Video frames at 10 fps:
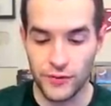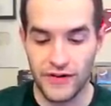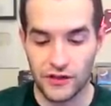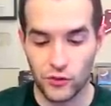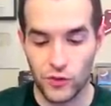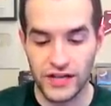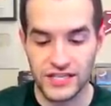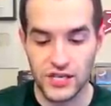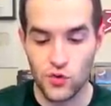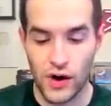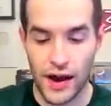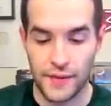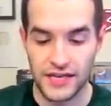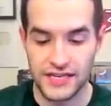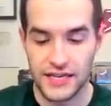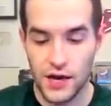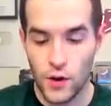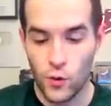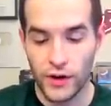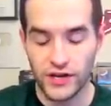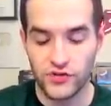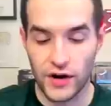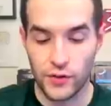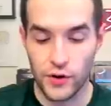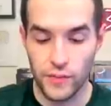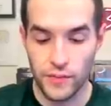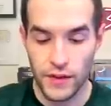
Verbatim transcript: We've got the Rescue Rabbit, Wicked Dreadroot,